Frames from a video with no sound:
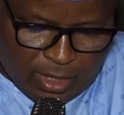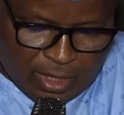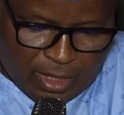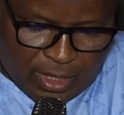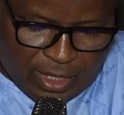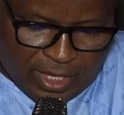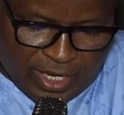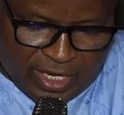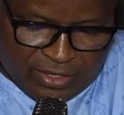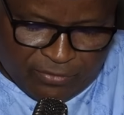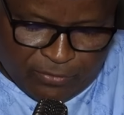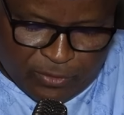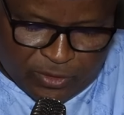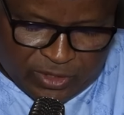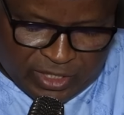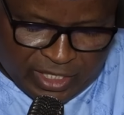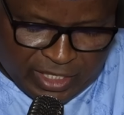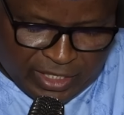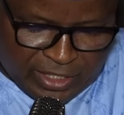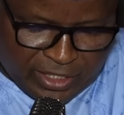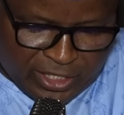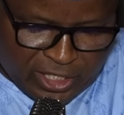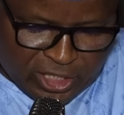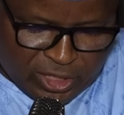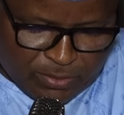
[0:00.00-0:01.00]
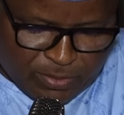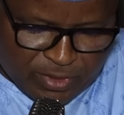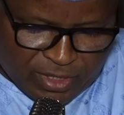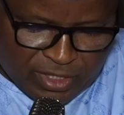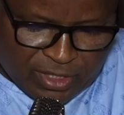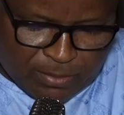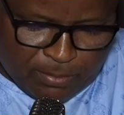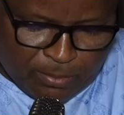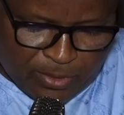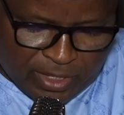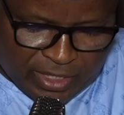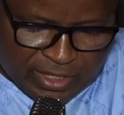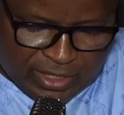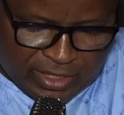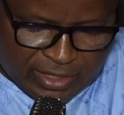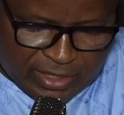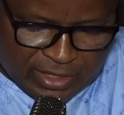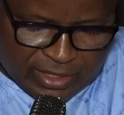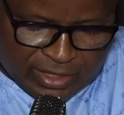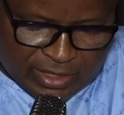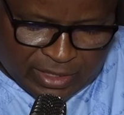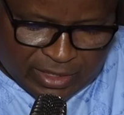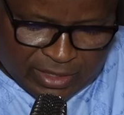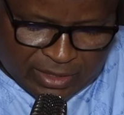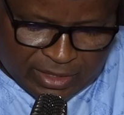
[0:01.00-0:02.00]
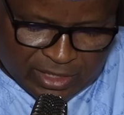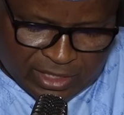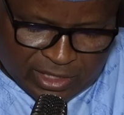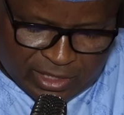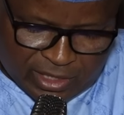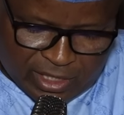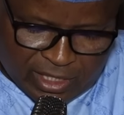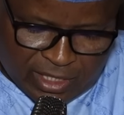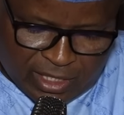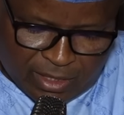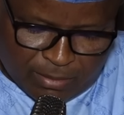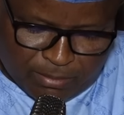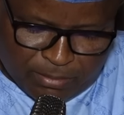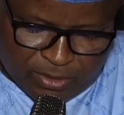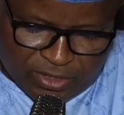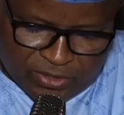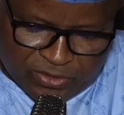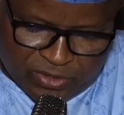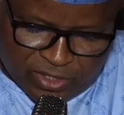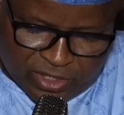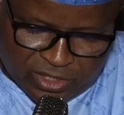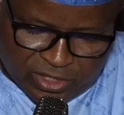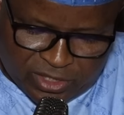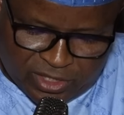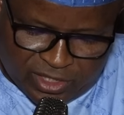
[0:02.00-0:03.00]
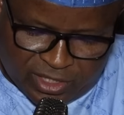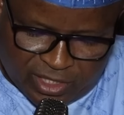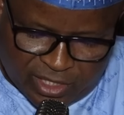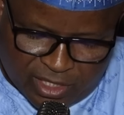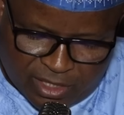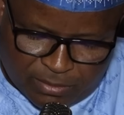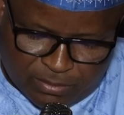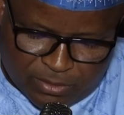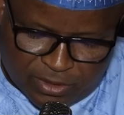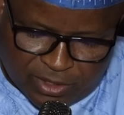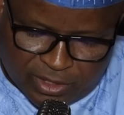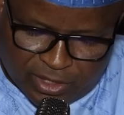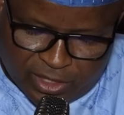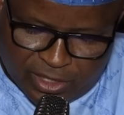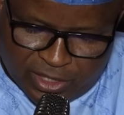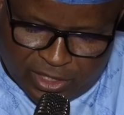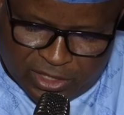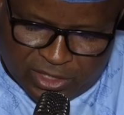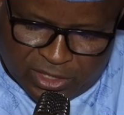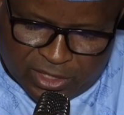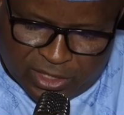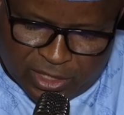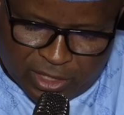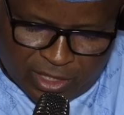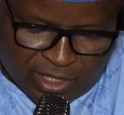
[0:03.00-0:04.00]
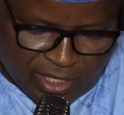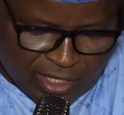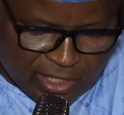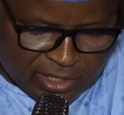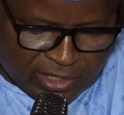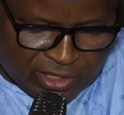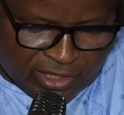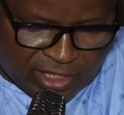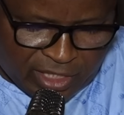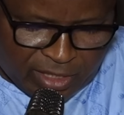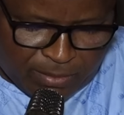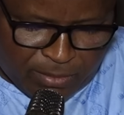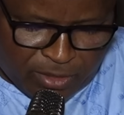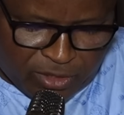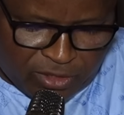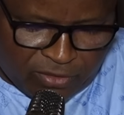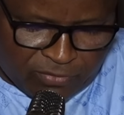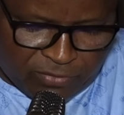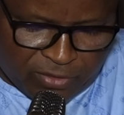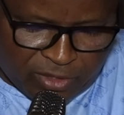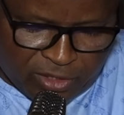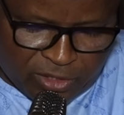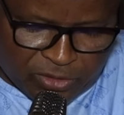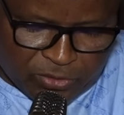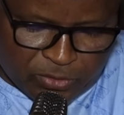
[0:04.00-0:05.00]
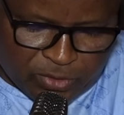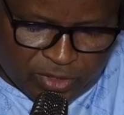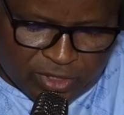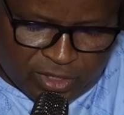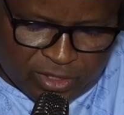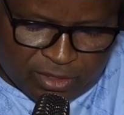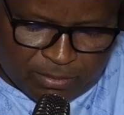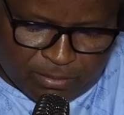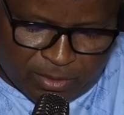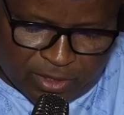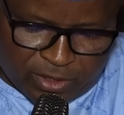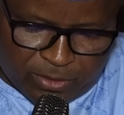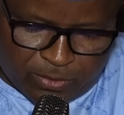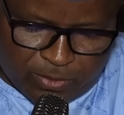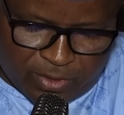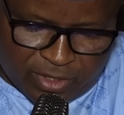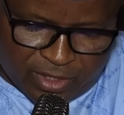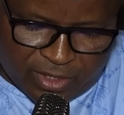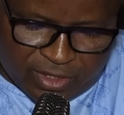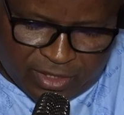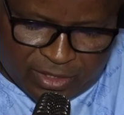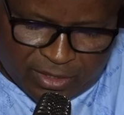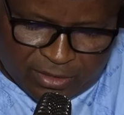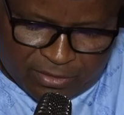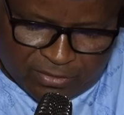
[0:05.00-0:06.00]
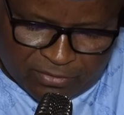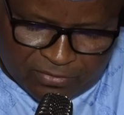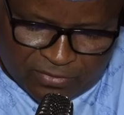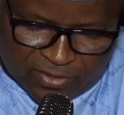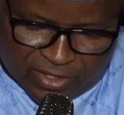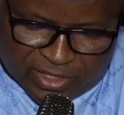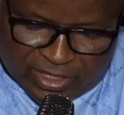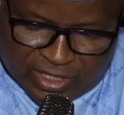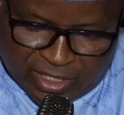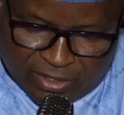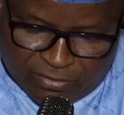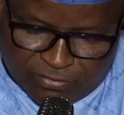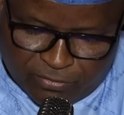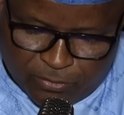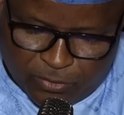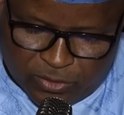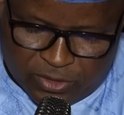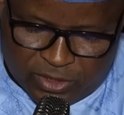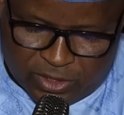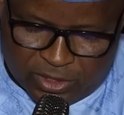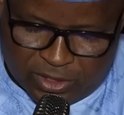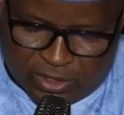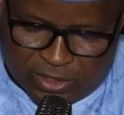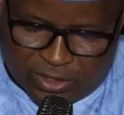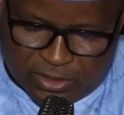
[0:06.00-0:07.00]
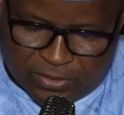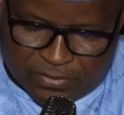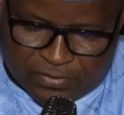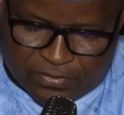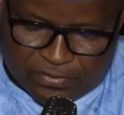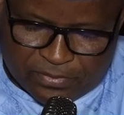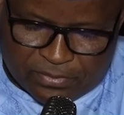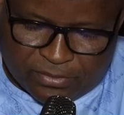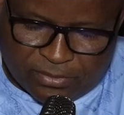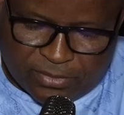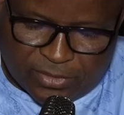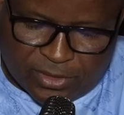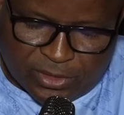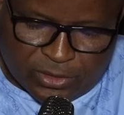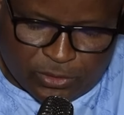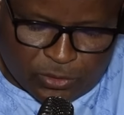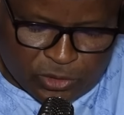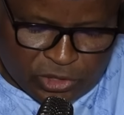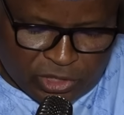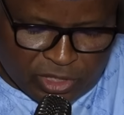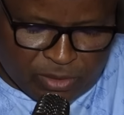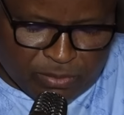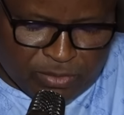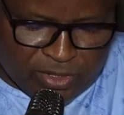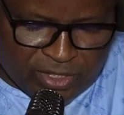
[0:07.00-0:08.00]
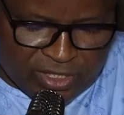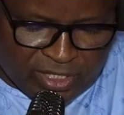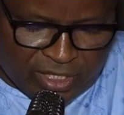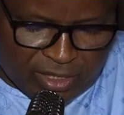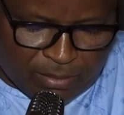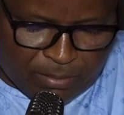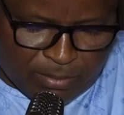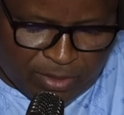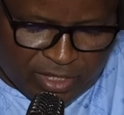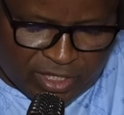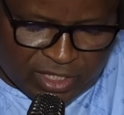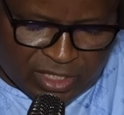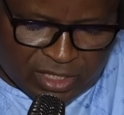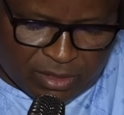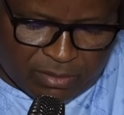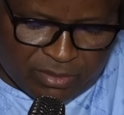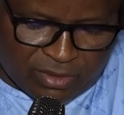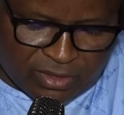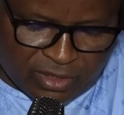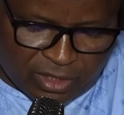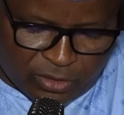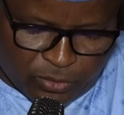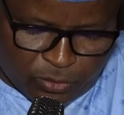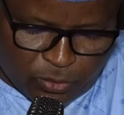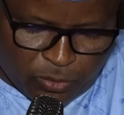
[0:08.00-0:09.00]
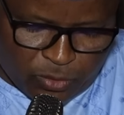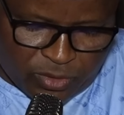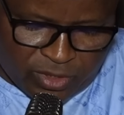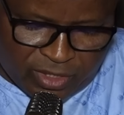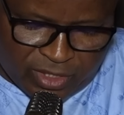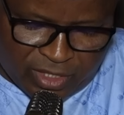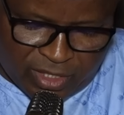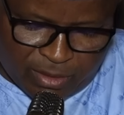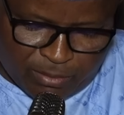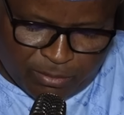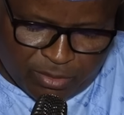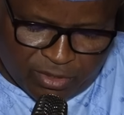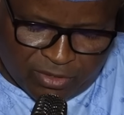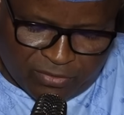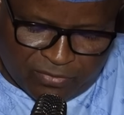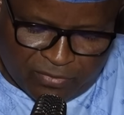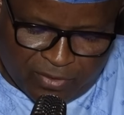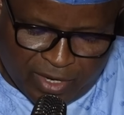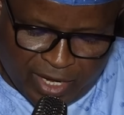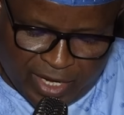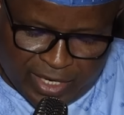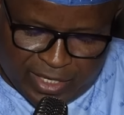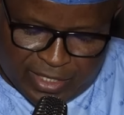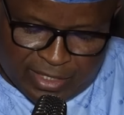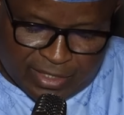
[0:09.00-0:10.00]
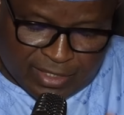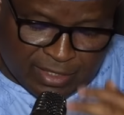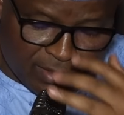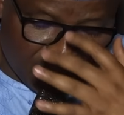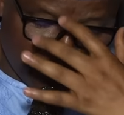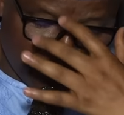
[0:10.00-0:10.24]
High voter engagement, parties' digital campaign strategies help engage in a large segment of the electorate, particularly first-time voters. Social media played a significant role in amplifying